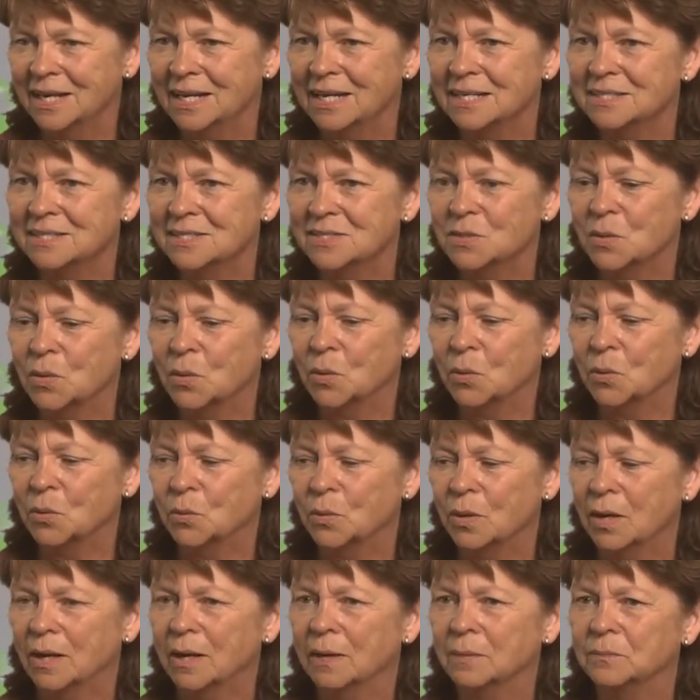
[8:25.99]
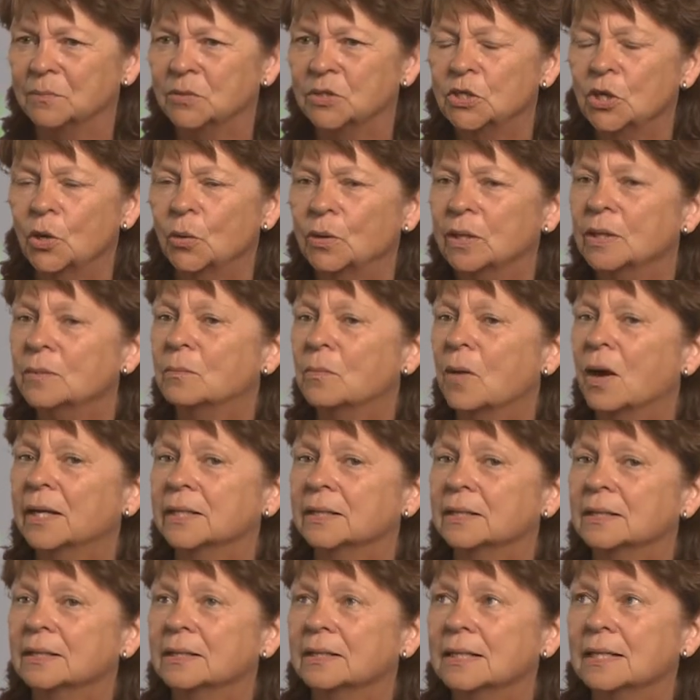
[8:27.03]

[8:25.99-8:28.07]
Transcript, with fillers: And so, um, you know, it might,